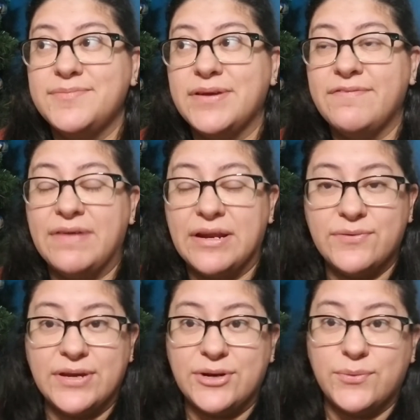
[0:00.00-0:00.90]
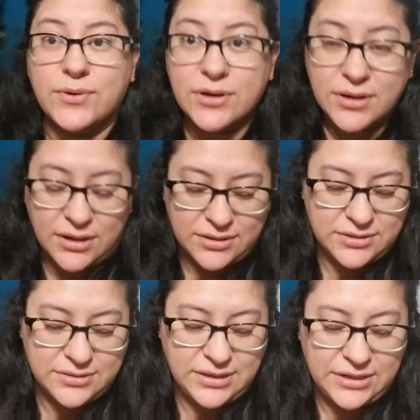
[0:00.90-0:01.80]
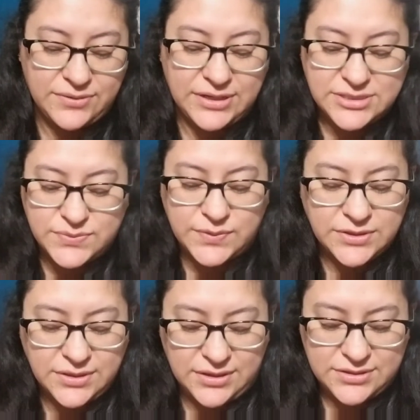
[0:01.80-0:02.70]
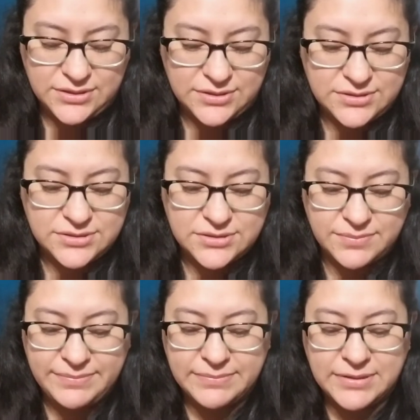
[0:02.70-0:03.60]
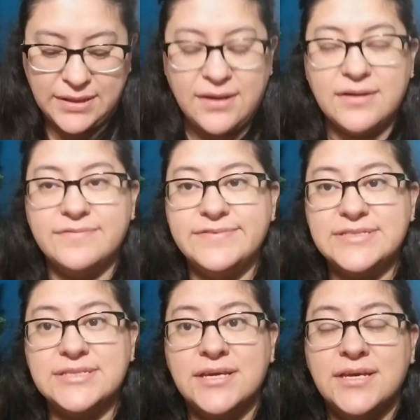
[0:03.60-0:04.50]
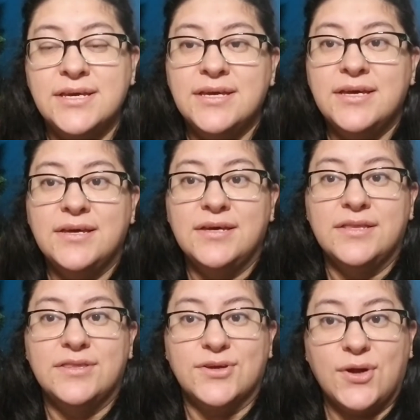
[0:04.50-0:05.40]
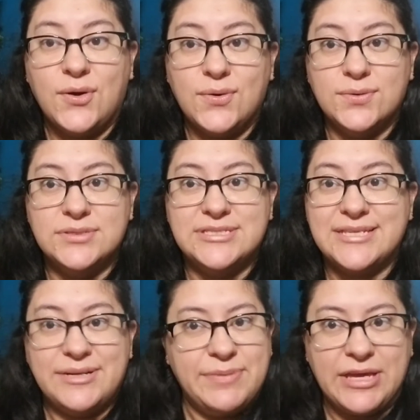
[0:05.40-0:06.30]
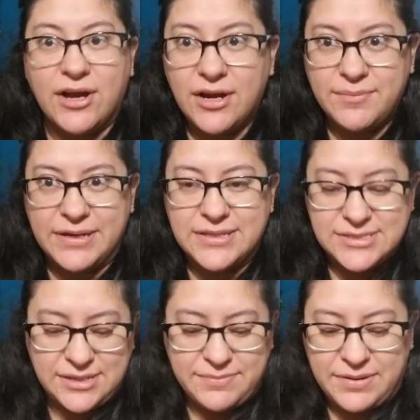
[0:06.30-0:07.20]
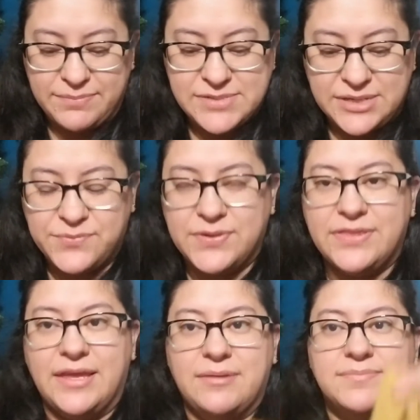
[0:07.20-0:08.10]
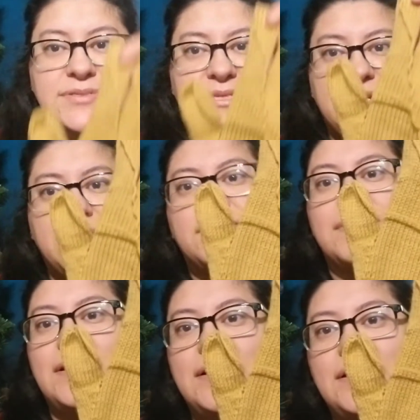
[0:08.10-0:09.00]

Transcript: if I don't get to work on her gloves, the cold is going to be gone by the time I'm done with them. So